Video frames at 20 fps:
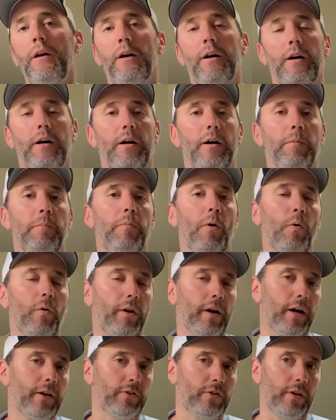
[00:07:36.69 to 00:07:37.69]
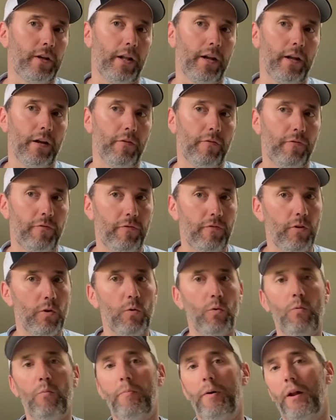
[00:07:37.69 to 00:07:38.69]
Boat guys are getting a
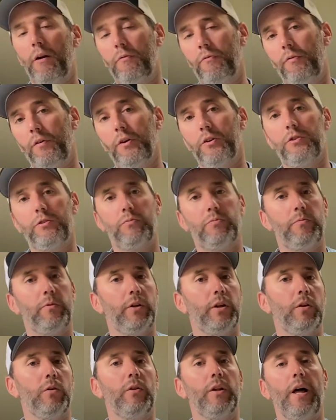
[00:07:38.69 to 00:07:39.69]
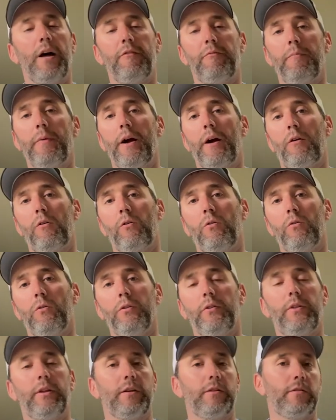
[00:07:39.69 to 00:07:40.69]
few better fish, you know, live mackerel
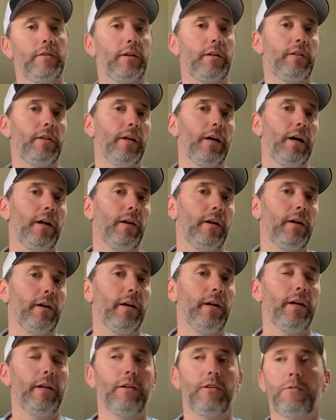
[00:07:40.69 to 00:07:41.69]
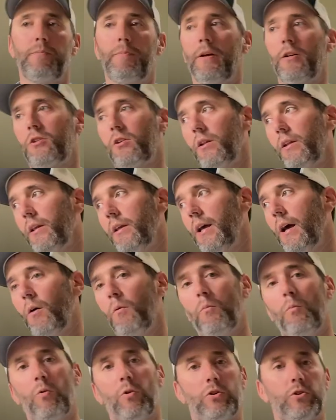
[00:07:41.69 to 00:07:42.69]
and things like that, and especially
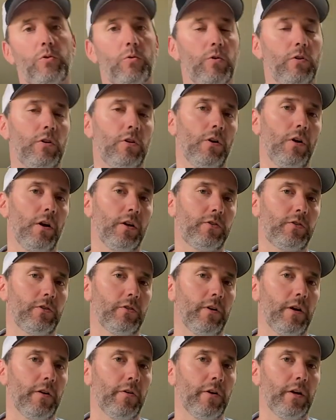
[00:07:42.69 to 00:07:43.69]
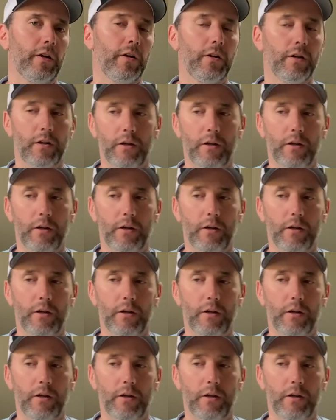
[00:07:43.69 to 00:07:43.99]
out more toward Gloucester area.